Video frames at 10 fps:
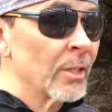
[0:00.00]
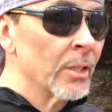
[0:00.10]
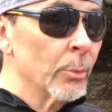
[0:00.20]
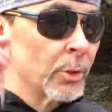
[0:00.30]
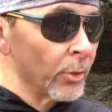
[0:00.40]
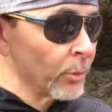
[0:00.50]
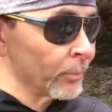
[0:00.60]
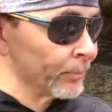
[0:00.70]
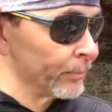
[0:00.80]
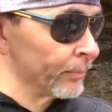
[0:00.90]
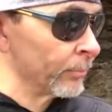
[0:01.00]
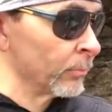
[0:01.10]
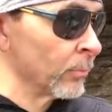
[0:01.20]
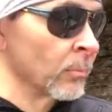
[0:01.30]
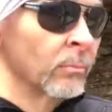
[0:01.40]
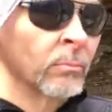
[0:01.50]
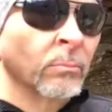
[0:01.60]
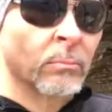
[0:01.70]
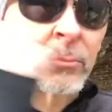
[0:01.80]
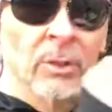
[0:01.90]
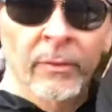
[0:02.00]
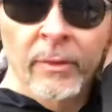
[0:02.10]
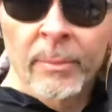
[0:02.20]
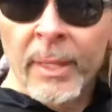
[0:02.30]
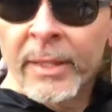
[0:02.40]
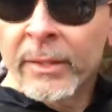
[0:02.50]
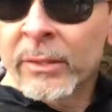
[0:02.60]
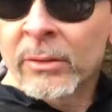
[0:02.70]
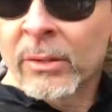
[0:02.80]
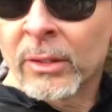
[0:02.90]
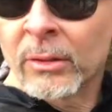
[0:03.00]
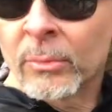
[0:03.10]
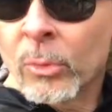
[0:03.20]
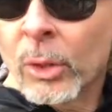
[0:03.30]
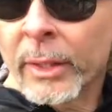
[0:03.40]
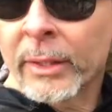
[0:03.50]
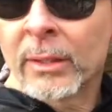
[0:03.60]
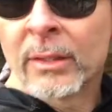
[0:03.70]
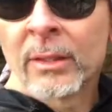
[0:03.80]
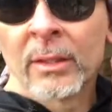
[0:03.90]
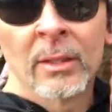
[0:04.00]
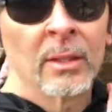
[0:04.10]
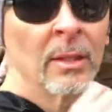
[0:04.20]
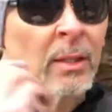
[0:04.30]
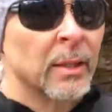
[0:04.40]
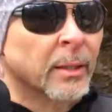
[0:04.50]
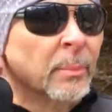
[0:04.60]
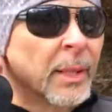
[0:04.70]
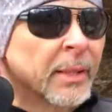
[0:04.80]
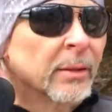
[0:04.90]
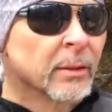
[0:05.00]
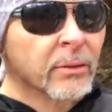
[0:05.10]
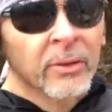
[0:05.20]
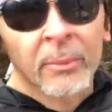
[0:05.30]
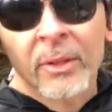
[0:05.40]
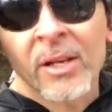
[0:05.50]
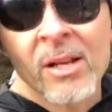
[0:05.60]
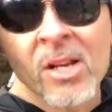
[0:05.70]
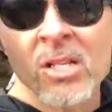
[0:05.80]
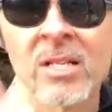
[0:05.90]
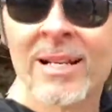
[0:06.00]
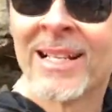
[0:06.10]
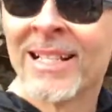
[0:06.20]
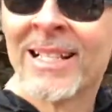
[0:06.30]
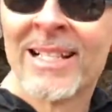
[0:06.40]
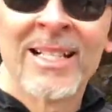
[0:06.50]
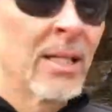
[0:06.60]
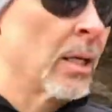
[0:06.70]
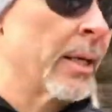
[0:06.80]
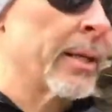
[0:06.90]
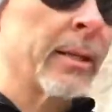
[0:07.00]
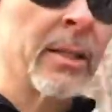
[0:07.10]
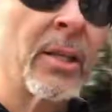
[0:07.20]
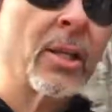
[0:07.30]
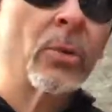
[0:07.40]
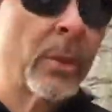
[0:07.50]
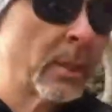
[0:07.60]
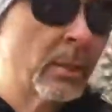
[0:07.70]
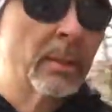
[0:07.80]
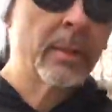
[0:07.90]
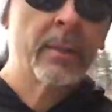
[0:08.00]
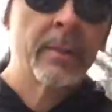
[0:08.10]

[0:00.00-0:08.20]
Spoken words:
it would do. Cover up my ears so I can look more like a biker or something. All right, continuing on.